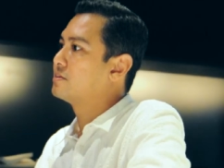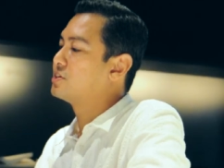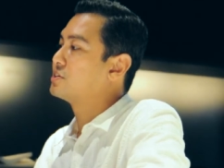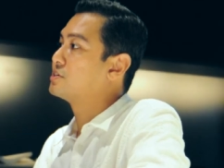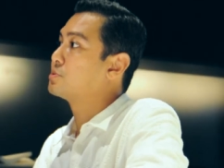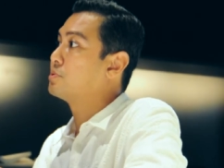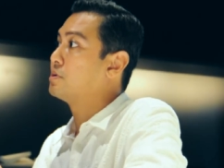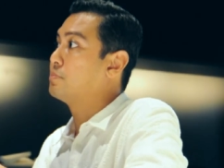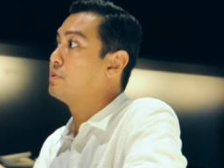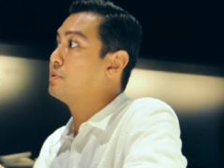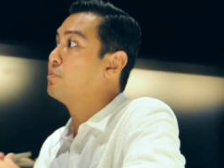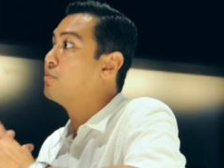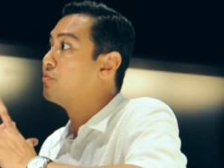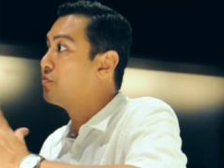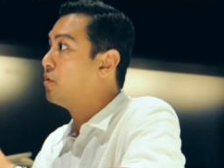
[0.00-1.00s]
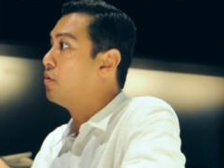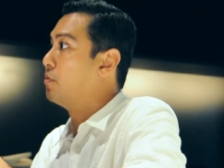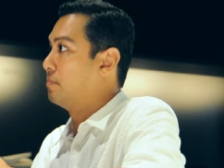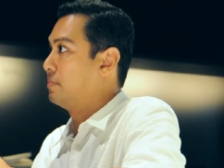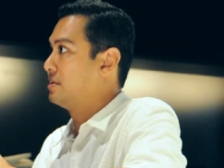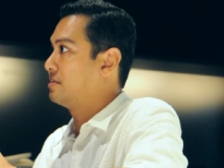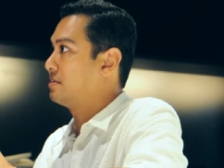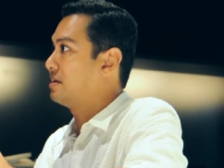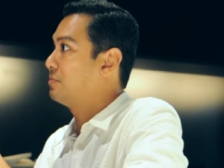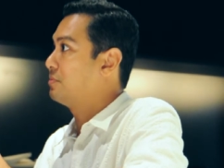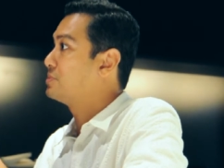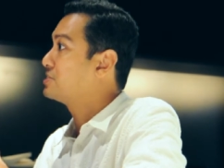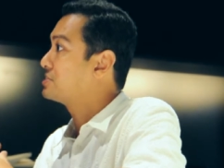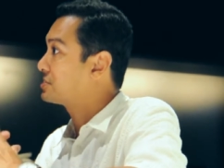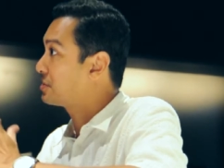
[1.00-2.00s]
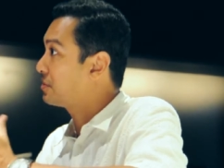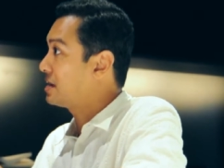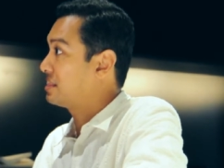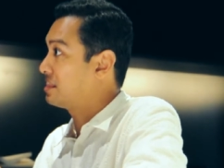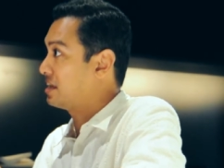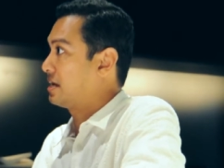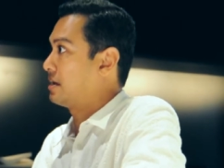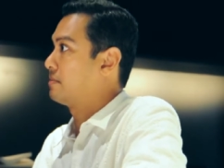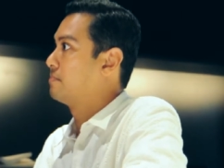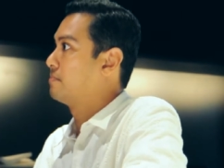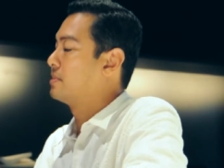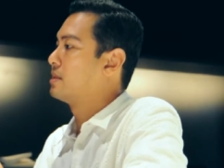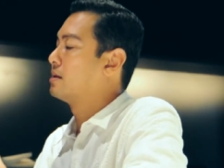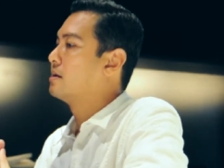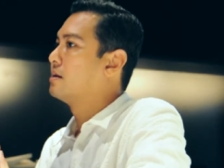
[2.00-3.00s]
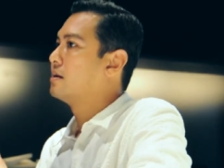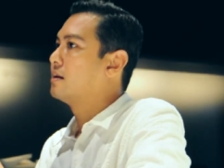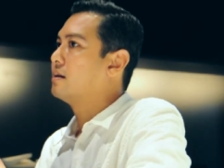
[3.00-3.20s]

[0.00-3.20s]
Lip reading: churches want to be reformed, which is a great thing.